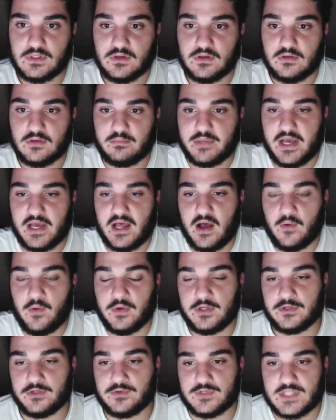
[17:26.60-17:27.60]
But I
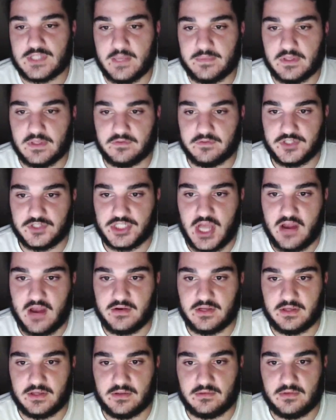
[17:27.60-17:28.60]
want to do something for
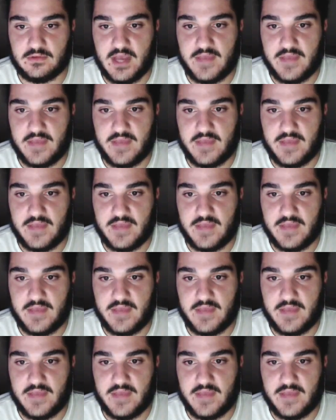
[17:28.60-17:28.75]
charity,